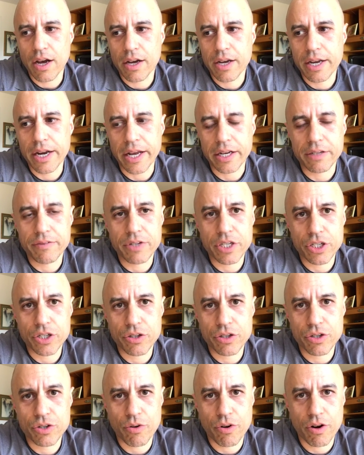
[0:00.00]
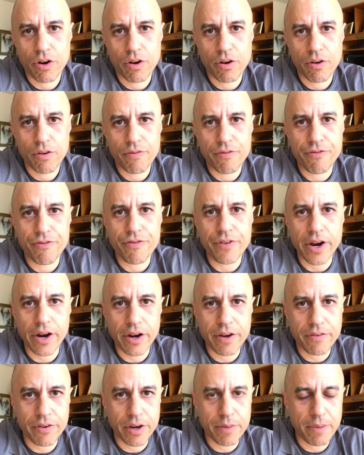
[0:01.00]
connective tissue disorder.
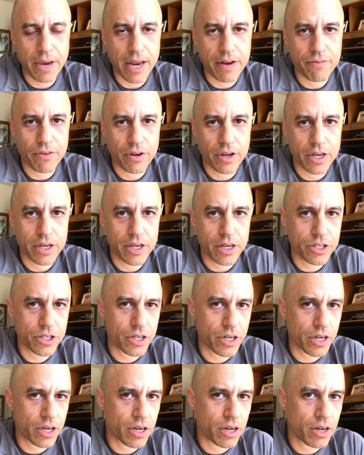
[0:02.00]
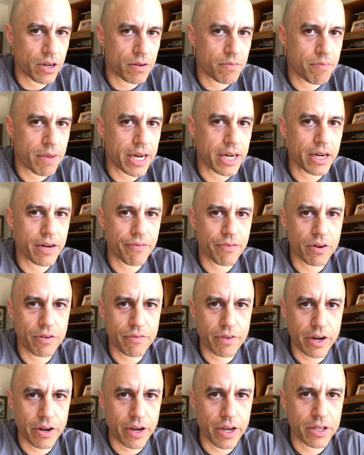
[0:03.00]
Very, very painful condition, many different
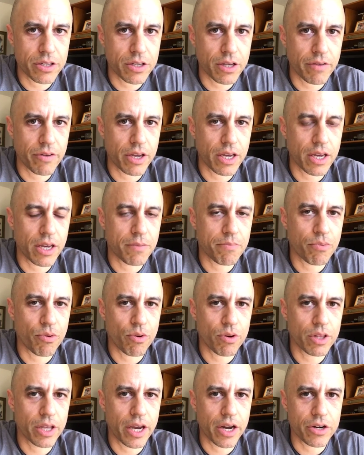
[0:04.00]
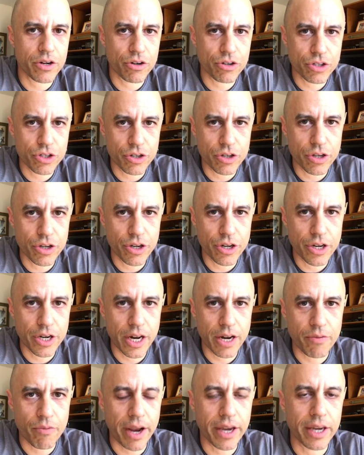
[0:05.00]
variants of it, poorly understood
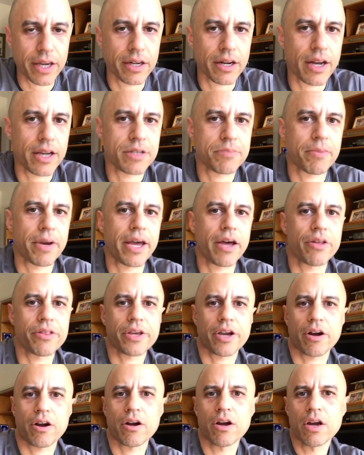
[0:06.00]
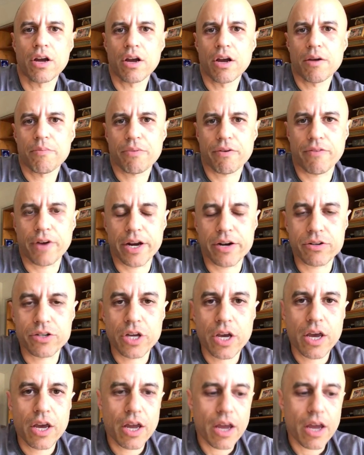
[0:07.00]
and recognized by healthcare providers.